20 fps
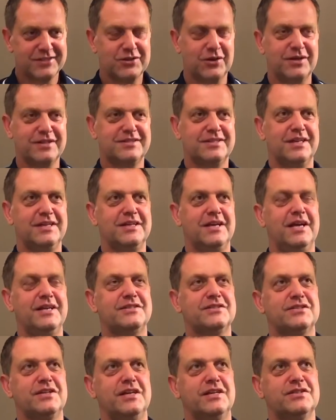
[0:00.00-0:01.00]
So
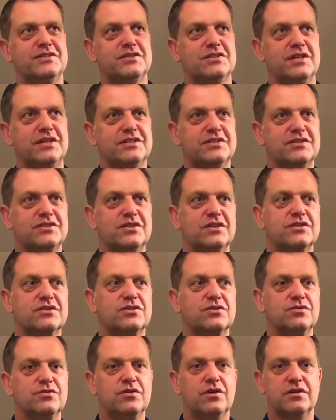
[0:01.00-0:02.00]
it's not
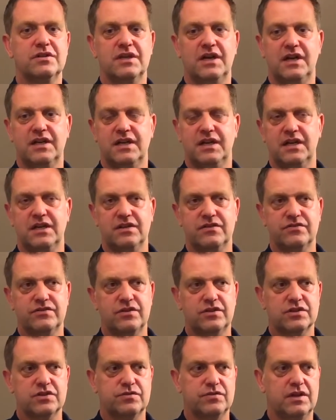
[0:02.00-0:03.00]
true. On the other hand, of
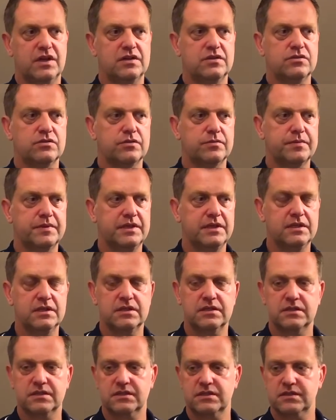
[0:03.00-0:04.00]
course, we are
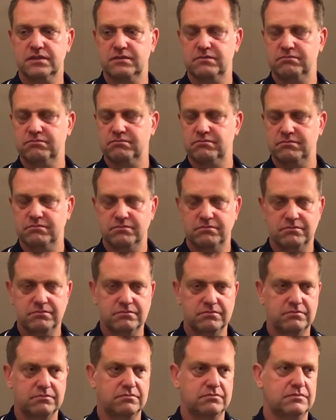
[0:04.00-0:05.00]
European
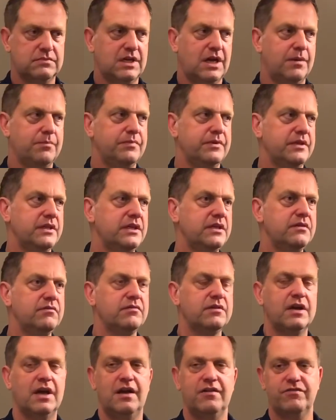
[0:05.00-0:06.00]
company.
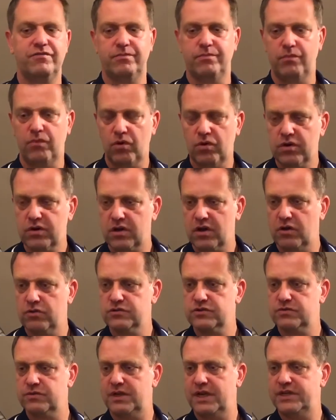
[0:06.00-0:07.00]
We have more
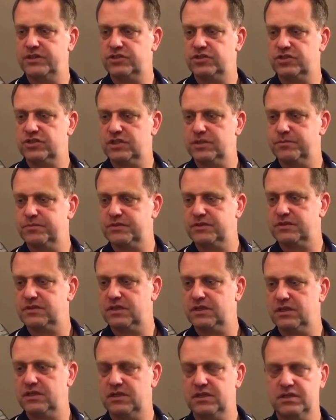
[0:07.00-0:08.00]
close relationships
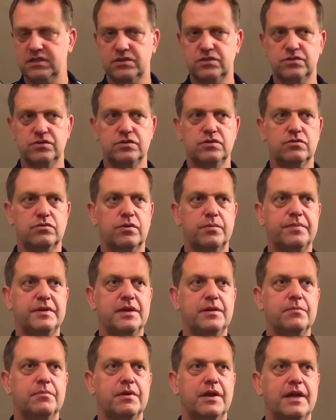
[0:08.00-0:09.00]
to
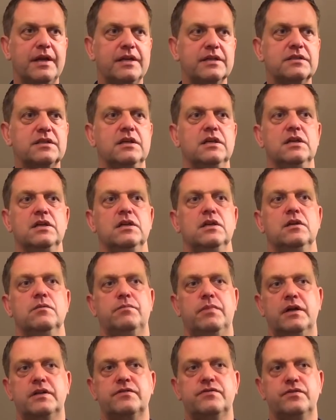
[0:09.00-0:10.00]
European players,
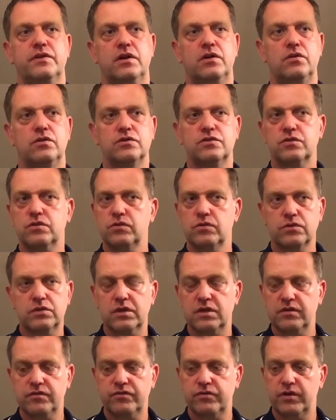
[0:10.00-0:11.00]
but we are also
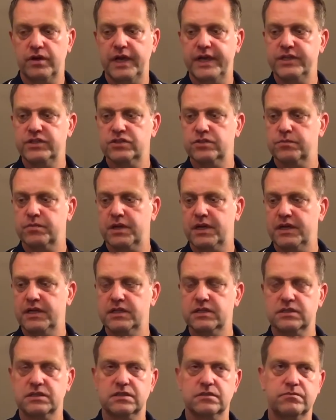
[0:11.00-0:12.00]
looking for Asian
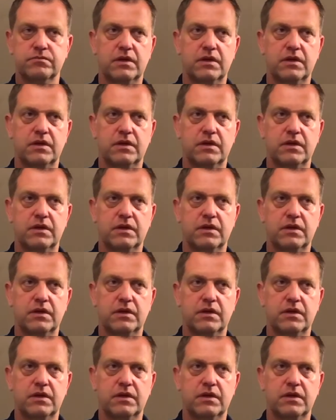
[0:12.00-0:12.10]
players.